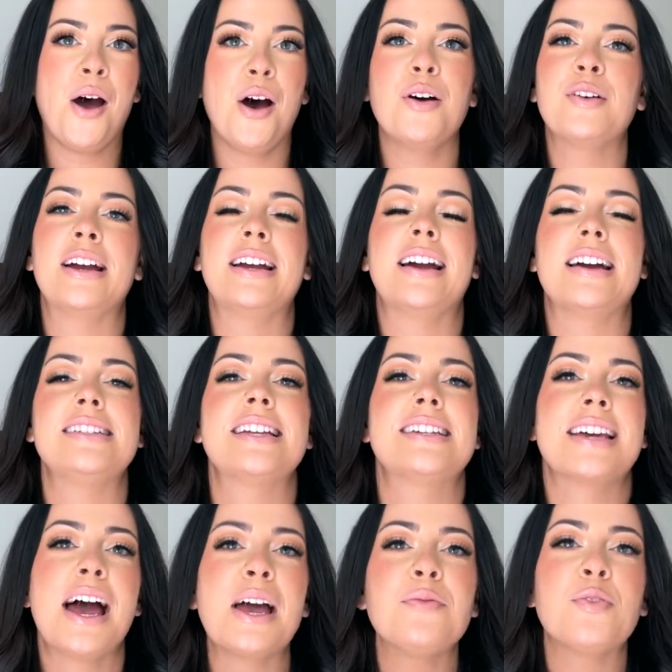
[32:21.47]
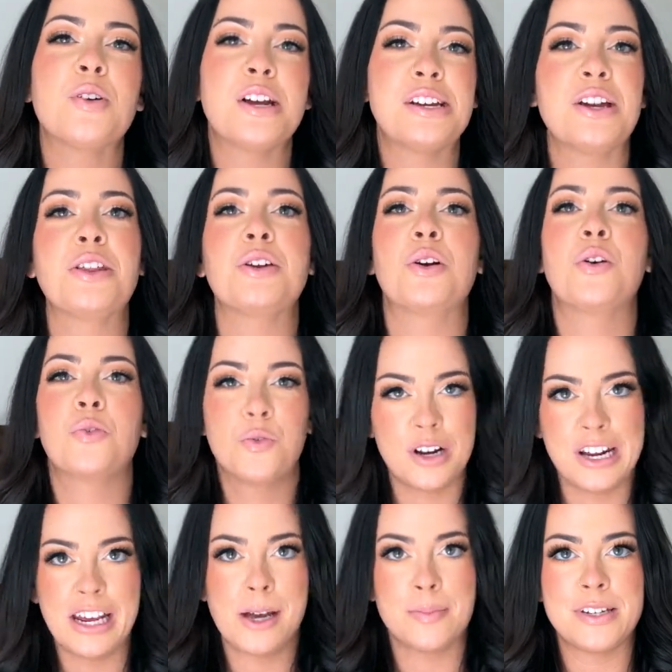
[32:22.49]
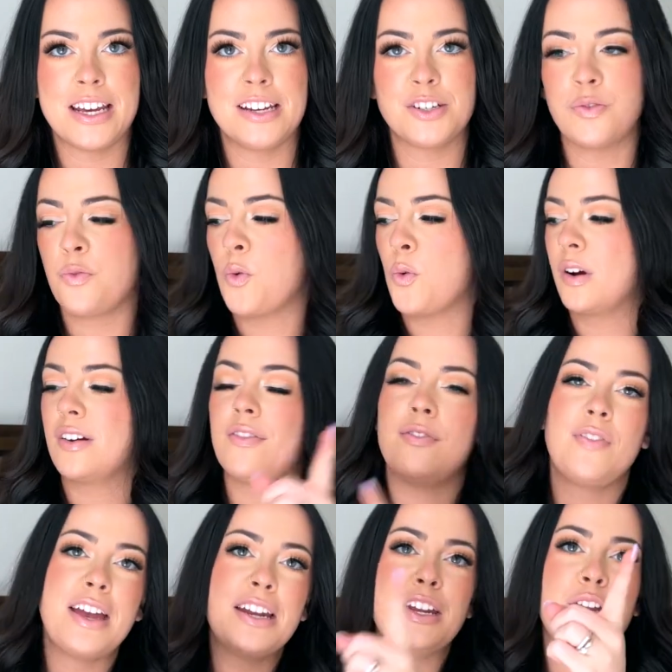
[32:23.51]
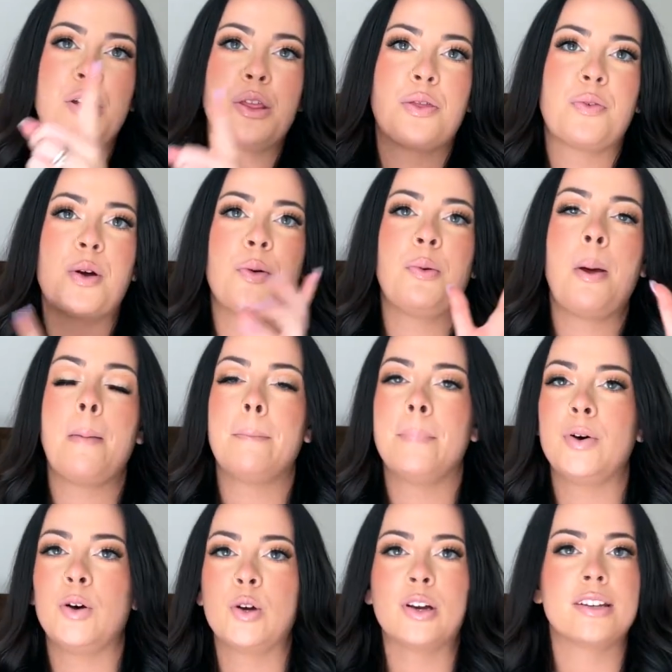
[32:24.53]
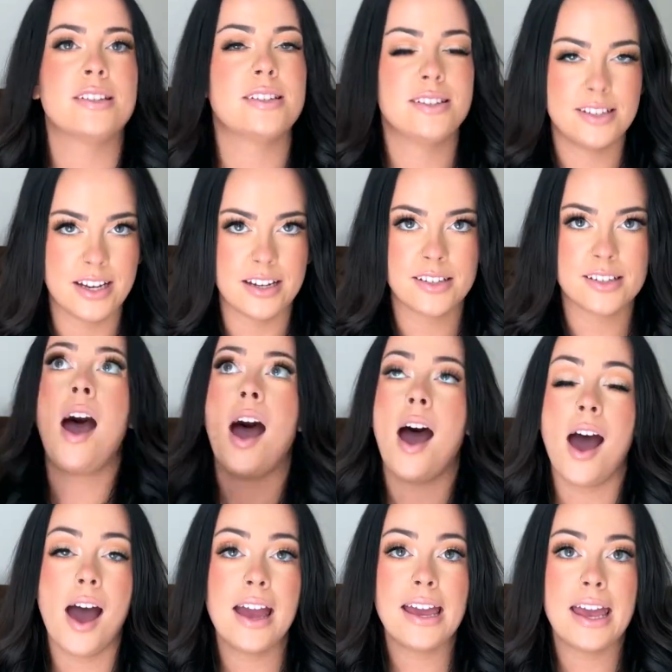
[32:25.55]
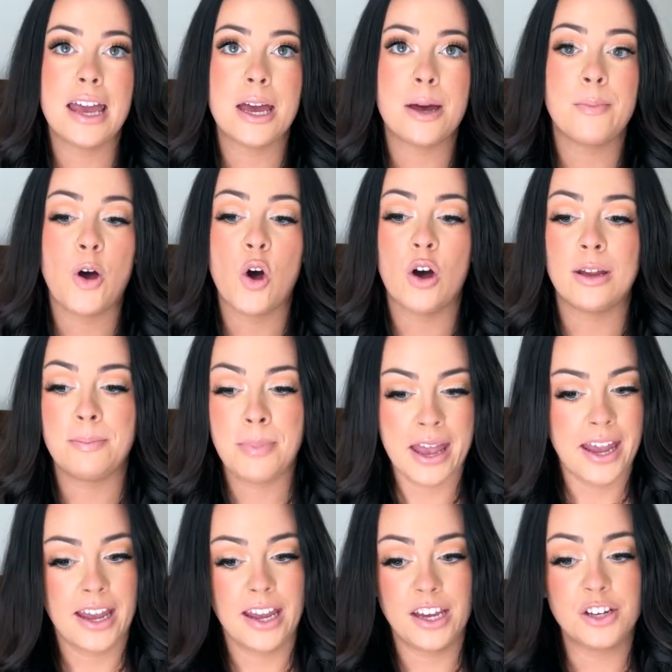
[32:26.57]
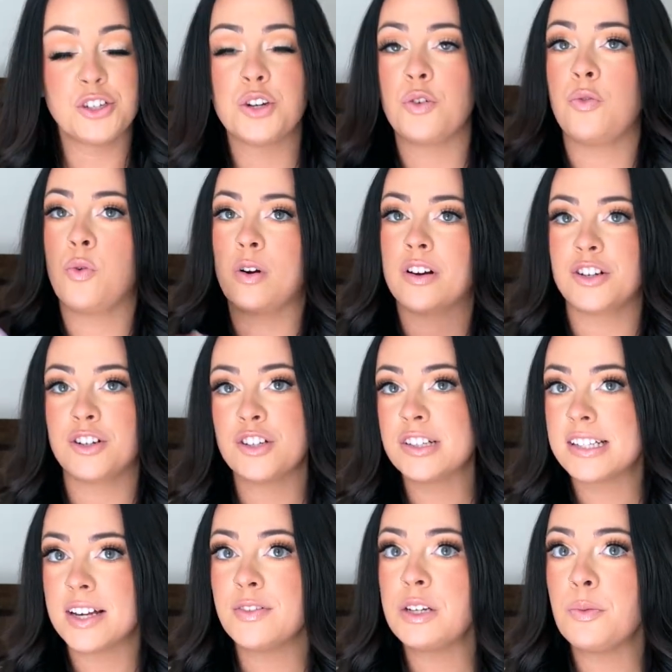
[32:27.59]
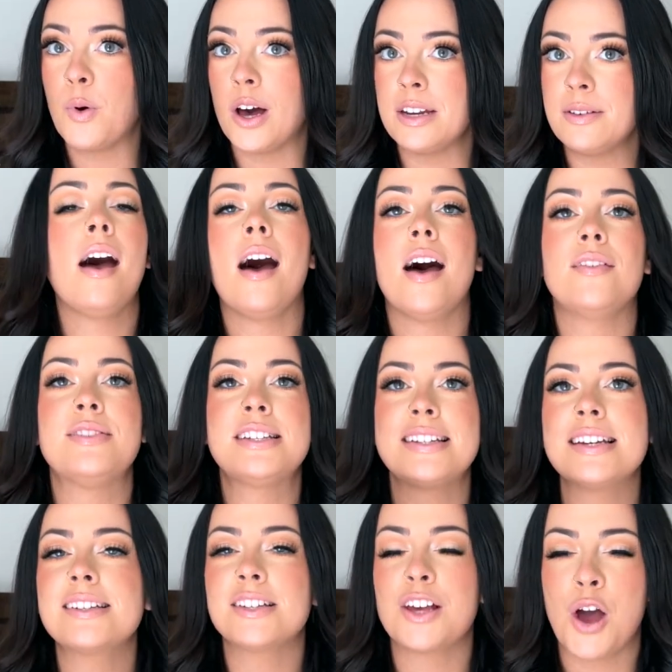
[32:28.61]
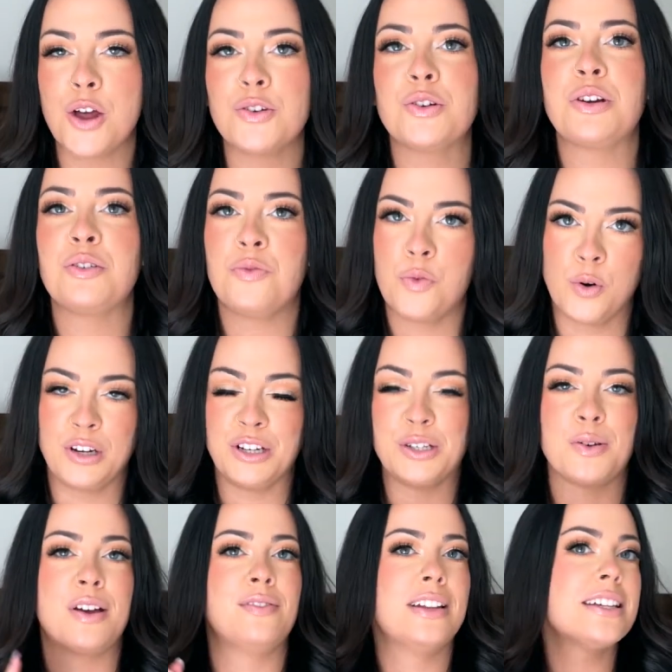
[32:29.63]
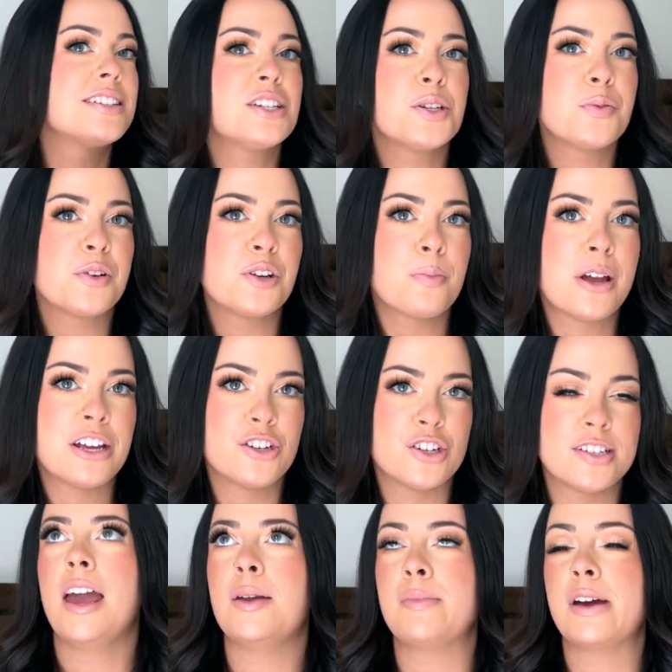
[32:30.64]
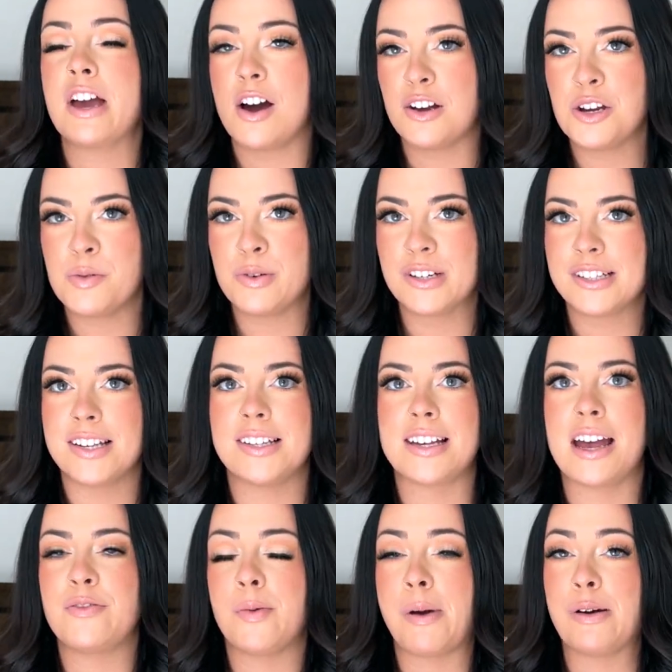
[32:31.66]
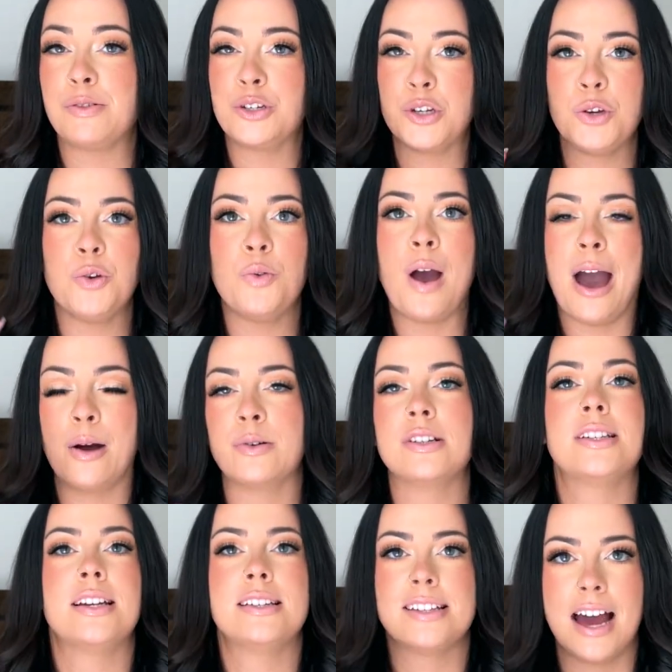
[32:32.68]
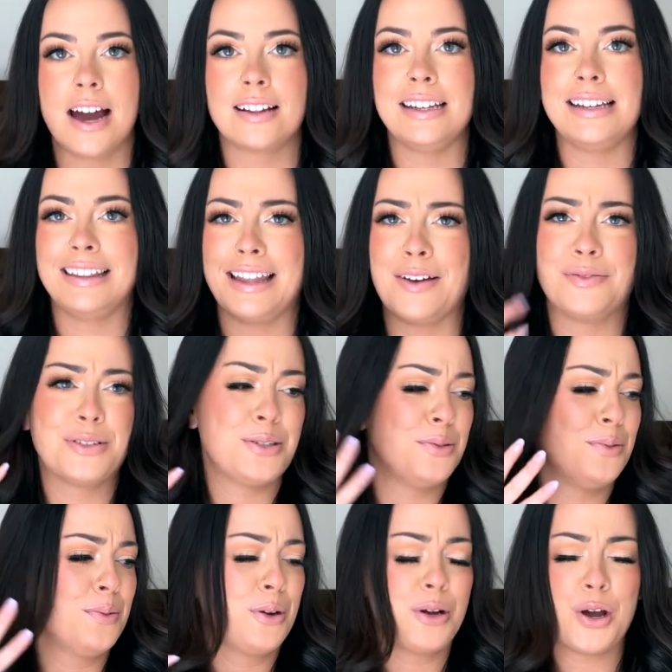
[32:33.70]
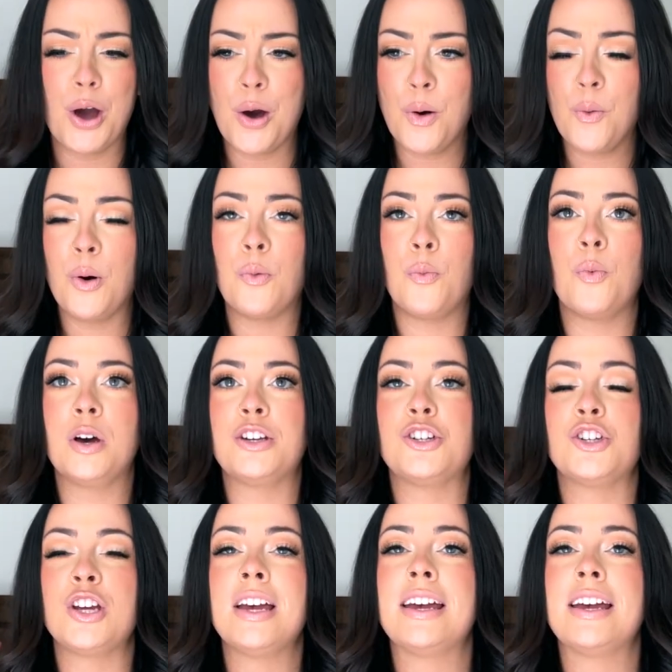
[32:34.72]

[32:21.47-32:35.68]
Alright guys, time for another reading update for Fated Throne Book 6. I am on page 471 of 640, so I have less than 200 pages, and my audiobook says I have about two hours exactly left to go, which